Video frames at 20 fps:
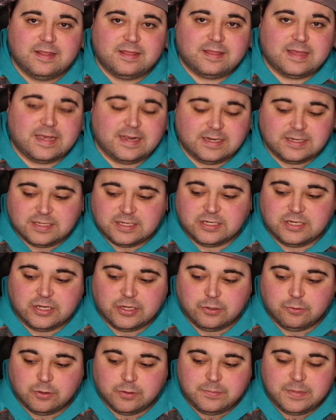thing to
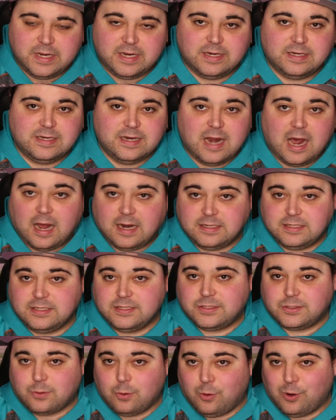do would be not to
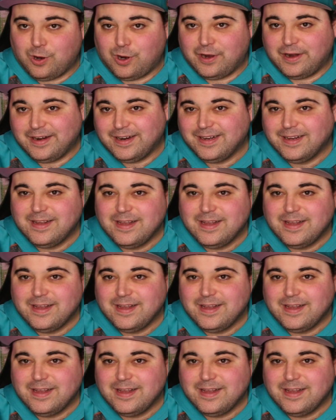score